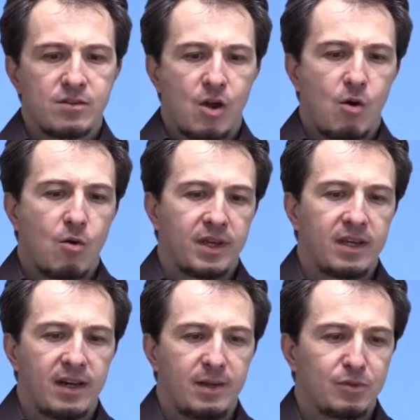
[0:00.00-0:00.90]
So
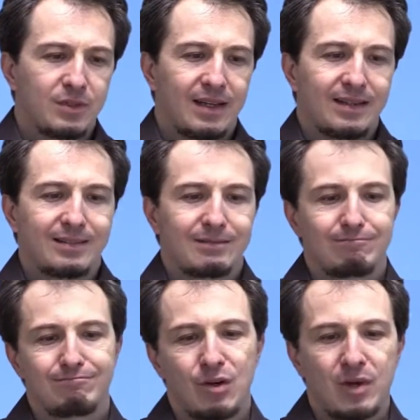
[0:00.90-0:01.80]
here I put like,
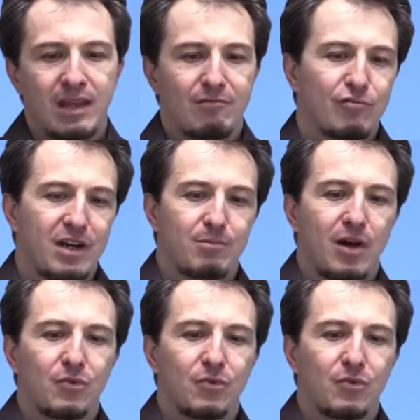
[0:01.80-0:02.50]
okay, we're